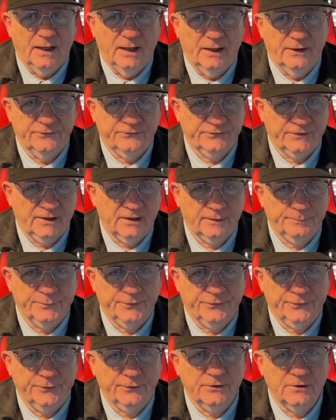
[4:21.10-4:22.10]
set up a
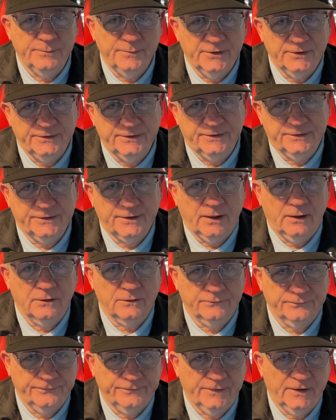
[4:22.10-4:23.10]
$30 million
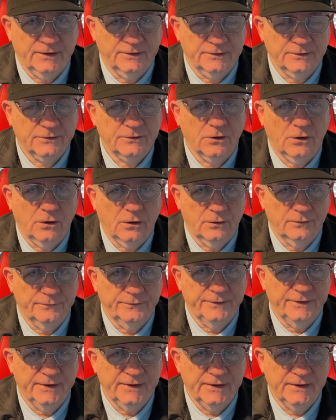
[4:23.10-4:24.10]
fund called
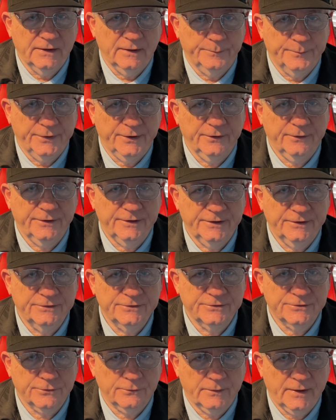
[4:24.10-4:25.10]
the Aperion
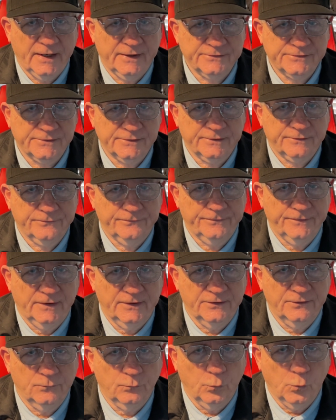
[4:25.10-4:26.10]
Jurassic
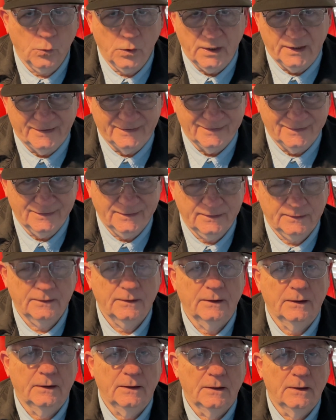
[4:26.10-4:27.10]
Fund 1,
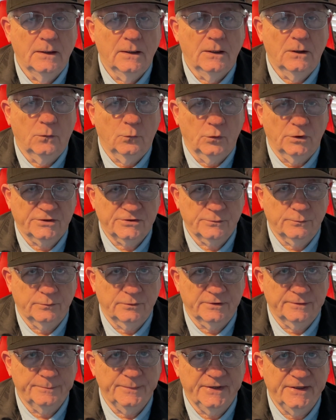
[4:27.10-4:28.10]
which
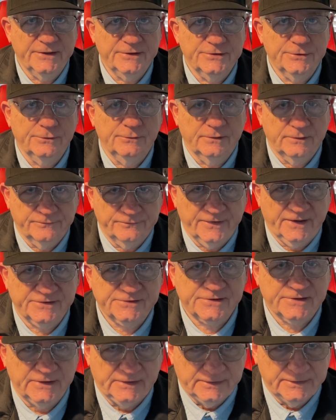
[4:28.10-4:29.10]
would be to
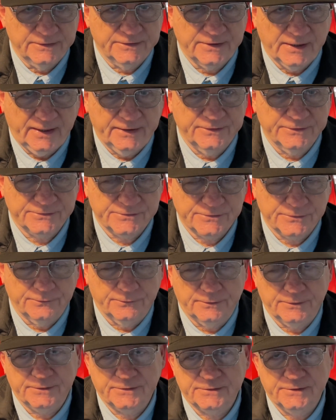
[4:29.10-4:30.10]
invest in
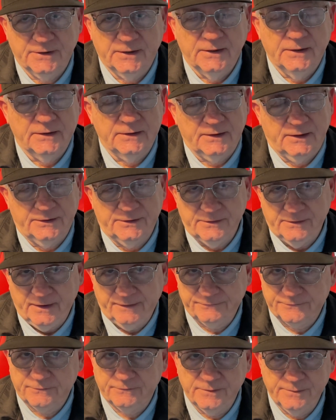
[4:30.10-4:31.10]
dinosaurs. Now you
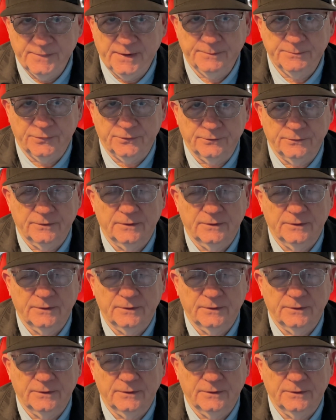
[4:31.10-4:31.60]
have to remember,